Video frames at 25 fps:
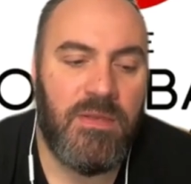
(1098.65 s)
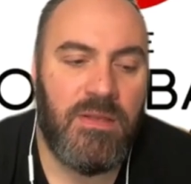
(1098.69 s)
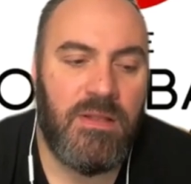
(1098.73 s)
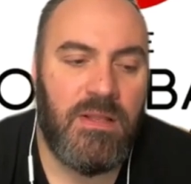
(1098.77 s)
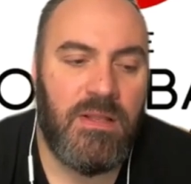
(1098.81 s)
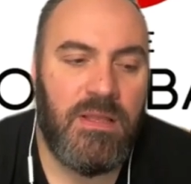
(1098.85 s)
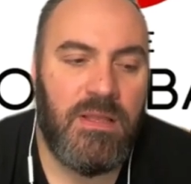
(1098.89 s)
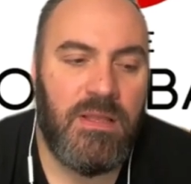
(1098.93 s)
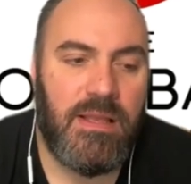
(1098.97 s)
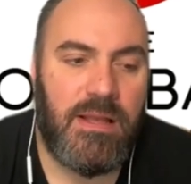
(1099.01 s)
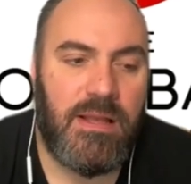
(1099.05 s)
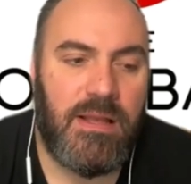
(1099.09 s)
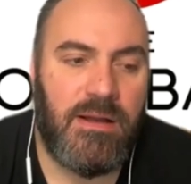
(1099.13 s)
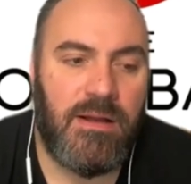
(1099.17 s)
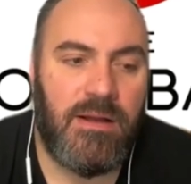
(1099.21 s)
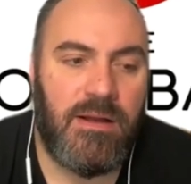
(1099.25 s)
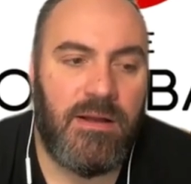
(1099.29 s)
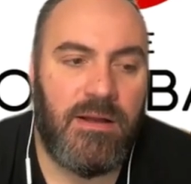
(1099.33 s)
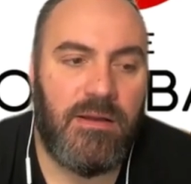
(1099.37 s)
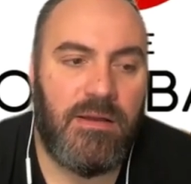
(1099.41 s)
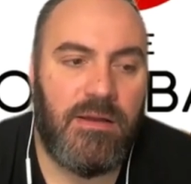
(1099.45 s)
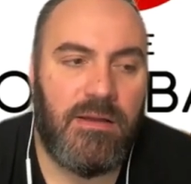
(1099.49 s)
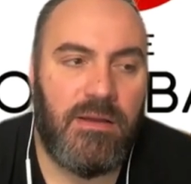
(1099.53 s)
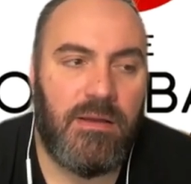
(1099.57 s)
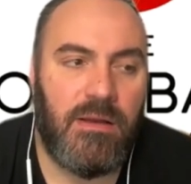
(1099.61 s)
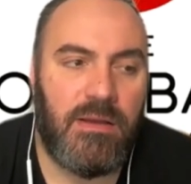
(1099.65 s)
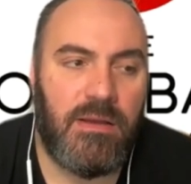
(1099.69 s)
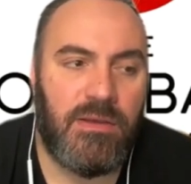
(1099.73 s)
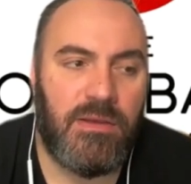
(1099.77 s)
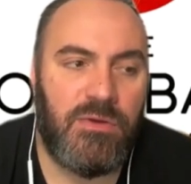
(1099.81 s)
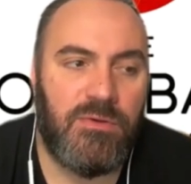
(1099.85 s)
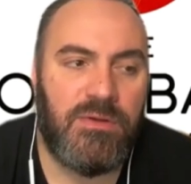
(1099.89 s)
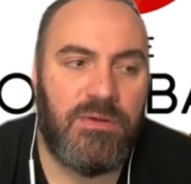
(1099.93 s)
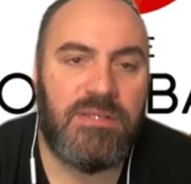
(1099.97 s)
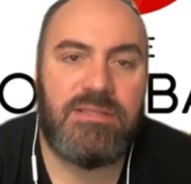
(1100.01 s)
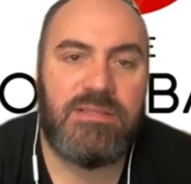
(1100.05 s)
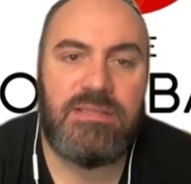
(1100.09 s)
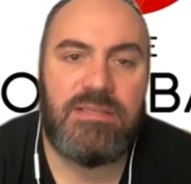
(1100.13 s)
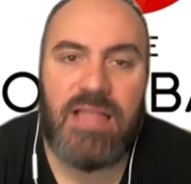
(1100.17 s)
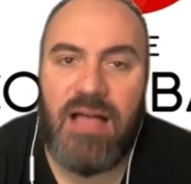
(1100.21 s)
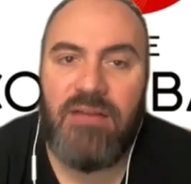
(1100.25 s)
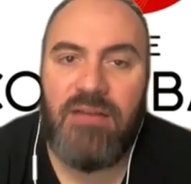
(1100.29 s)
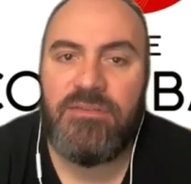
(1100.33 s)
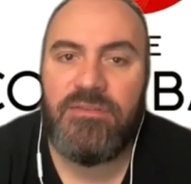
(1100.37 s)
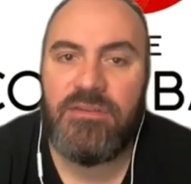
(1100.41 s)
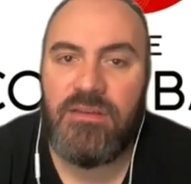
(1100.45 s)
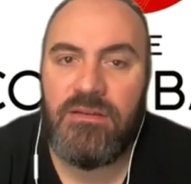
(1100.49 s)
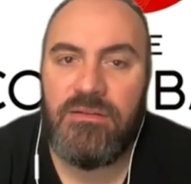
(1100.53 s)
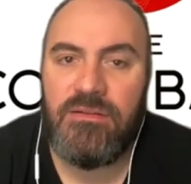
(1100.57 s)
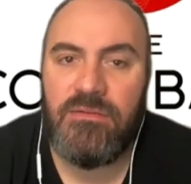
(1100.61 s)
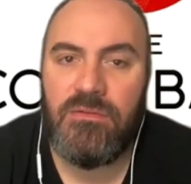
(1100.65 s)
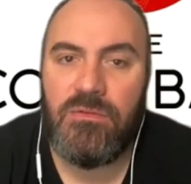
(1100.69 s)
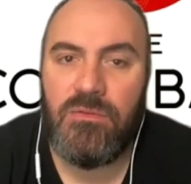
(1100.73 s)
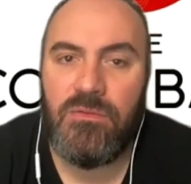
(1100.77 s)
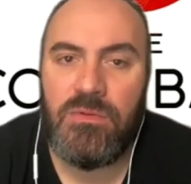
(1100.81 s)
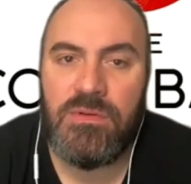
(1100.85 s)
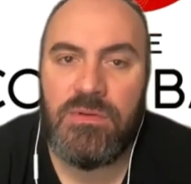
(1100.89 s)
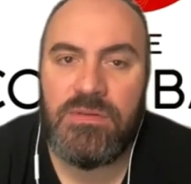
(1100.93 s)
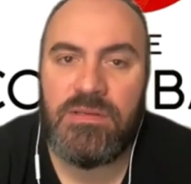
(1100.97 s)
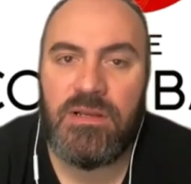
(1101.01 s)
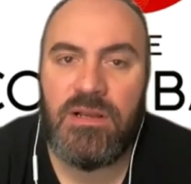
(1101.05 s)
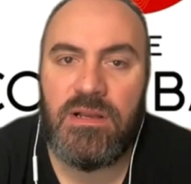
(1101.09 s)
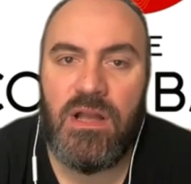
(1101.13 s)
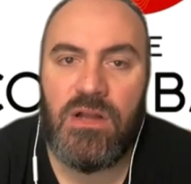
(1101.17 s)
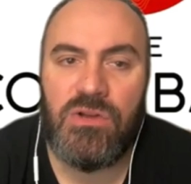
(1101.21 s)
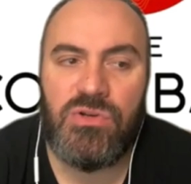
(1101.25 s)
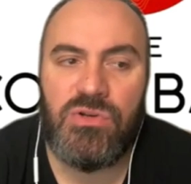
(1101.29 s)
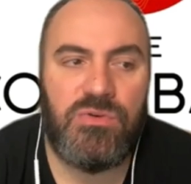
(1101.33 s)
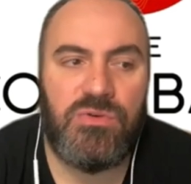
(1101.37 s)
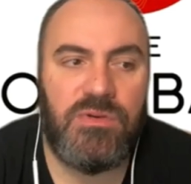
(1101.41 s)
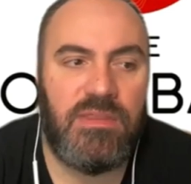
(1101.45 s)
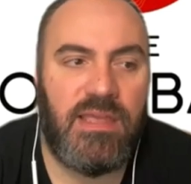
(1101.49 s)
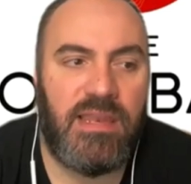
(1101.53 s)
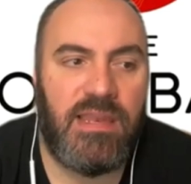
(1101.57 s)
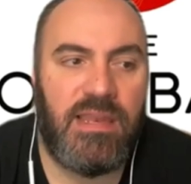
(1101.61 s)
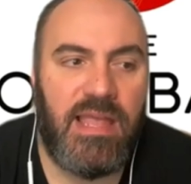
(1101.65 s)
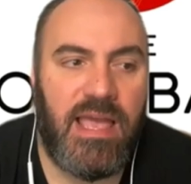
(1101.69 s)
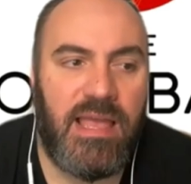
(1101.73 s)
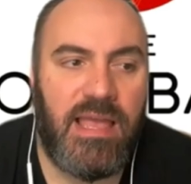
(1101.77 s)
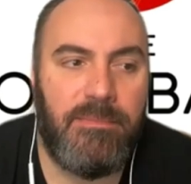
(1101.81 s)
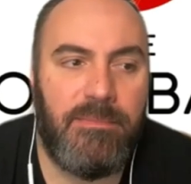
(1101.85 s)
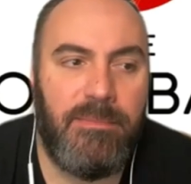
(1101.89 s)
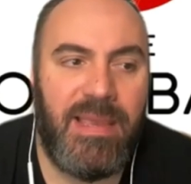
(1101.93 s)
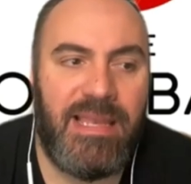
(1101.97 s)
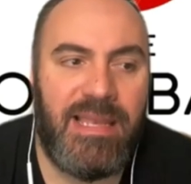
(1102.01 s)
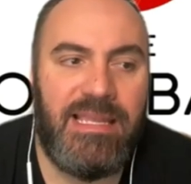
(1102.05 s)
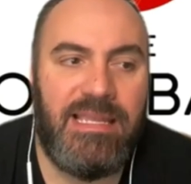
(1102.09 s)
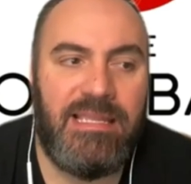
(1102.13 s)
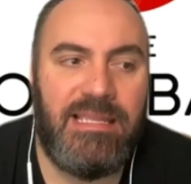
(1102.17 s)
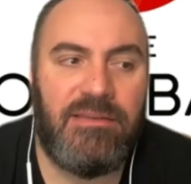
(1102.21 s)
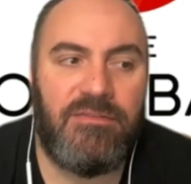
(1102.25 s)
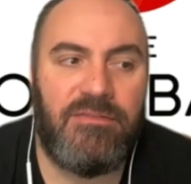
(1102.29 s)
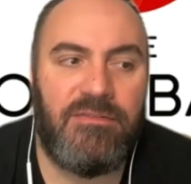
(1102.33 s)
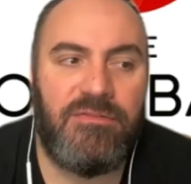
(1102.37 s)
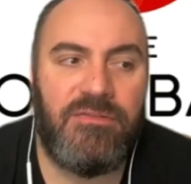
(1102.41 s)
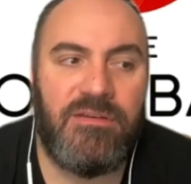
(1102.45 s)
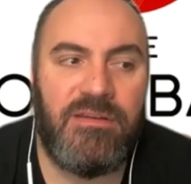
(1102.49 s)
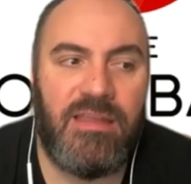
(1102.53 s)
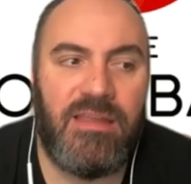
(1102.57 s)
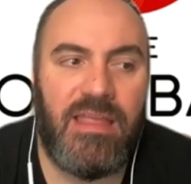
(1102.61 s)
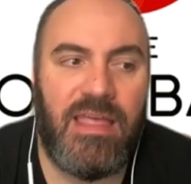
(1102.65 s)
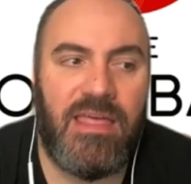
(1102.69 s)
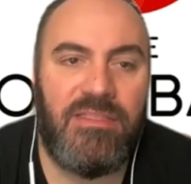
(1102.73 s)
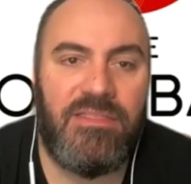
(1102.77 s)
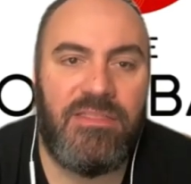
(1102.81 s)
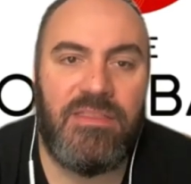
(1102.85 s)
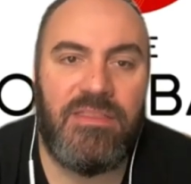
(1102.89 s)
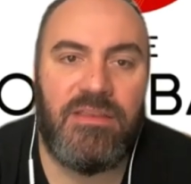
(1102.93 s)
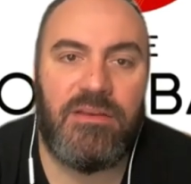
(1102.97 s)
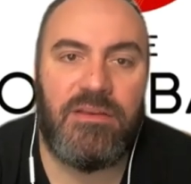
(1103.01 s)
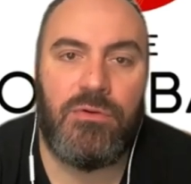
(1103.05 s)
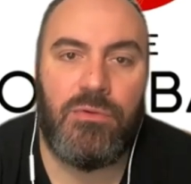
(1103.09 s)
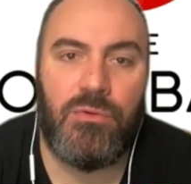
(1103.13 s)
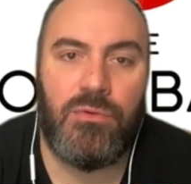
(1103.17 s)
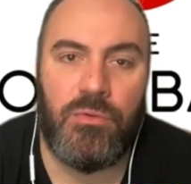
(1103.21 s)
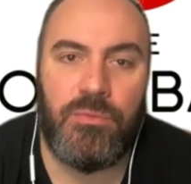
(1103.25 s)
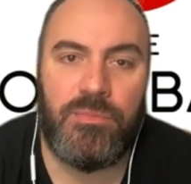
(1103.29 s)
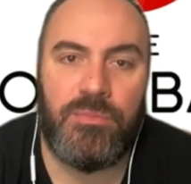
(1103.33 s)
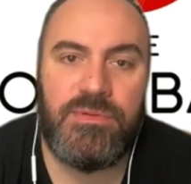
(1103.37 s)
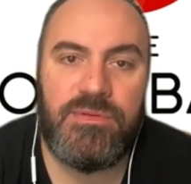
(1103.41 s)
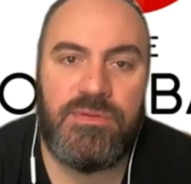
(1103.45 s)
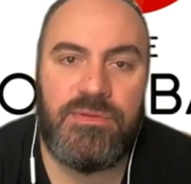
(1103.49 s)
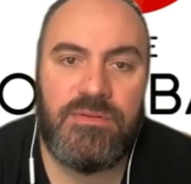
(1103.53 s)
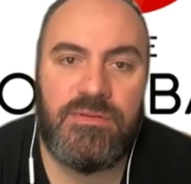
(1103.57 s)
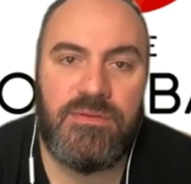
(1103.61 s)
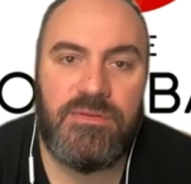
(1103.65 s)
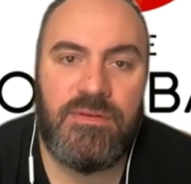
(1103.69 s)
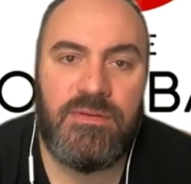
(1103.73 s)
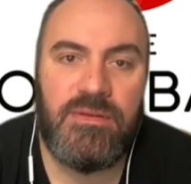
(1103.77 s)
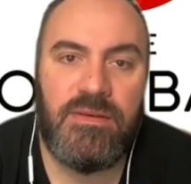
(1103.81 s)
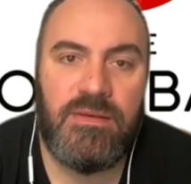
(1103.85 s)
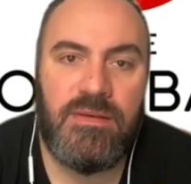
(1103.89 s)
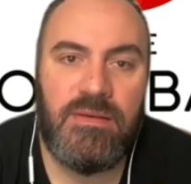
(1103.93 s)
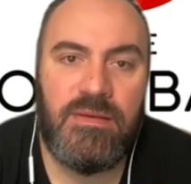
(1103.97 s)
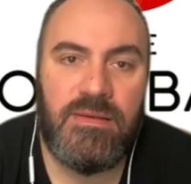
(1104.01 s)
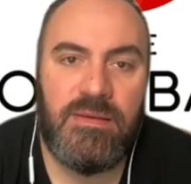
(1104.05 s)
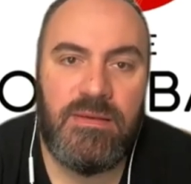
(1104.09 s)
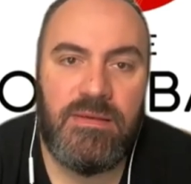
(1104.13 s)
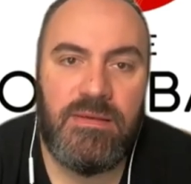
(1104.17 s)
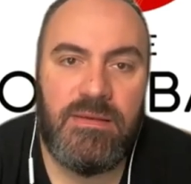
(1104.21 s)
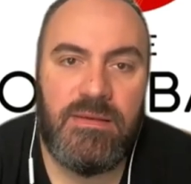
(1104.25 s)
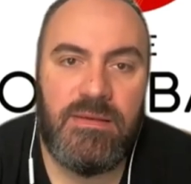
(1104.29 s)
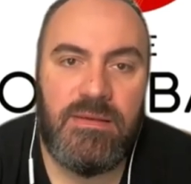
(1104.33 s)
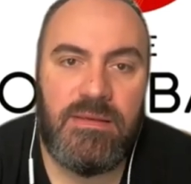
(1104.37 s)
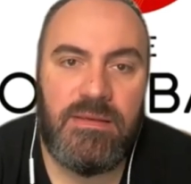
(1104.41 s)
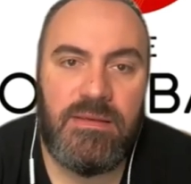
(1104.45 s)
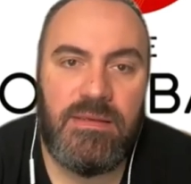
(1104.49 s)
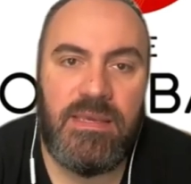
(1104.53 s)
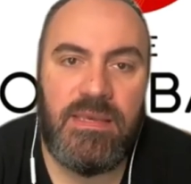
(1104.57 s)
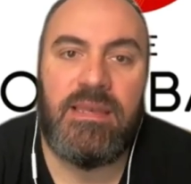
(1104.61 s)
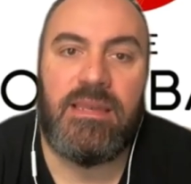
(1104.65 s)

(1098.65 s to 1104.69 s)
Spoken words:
You know, Yugoslavia was a country that had many different ethnic groups in